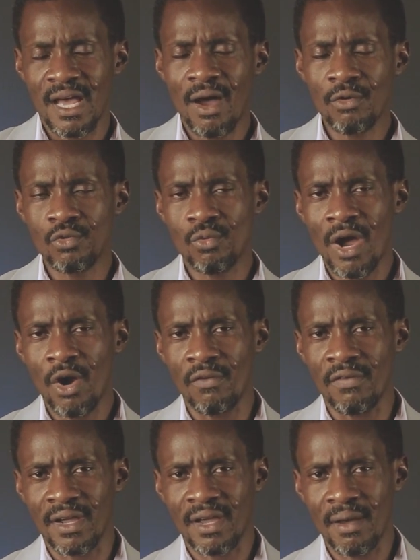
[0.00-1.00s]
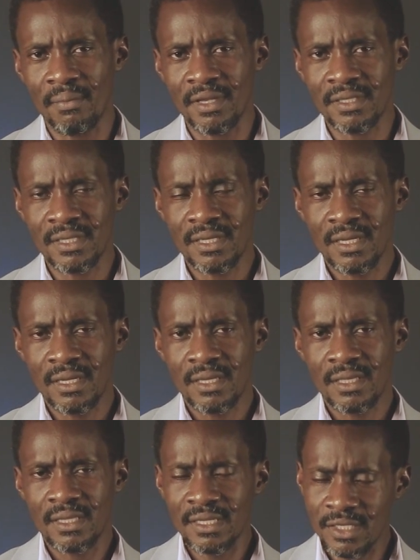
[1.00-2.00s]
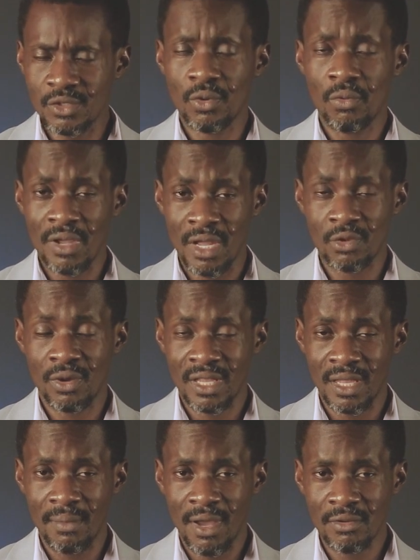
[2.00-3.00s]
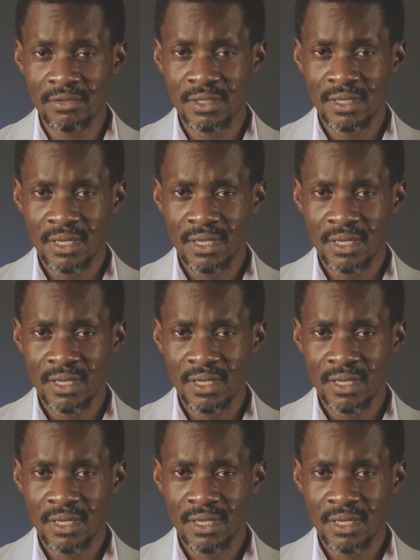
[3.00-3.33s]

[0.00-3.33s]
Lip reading: How do I overcome it? This is what we are talking about.